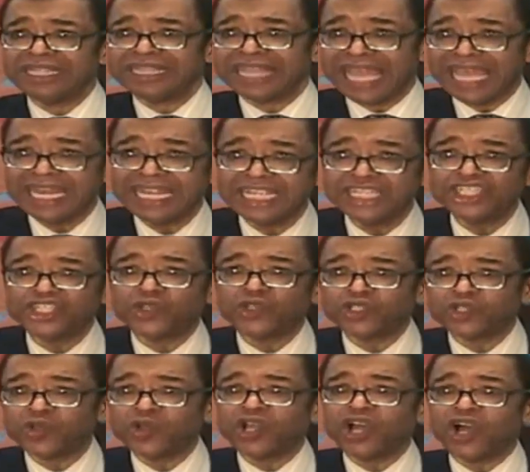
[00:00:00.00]
That is
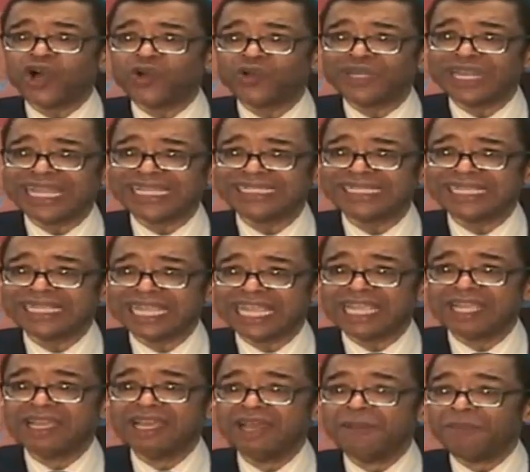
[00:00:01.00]
your so-called nest
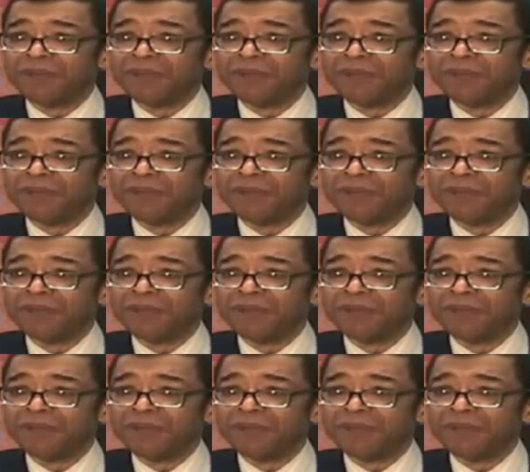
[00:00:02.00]
egg.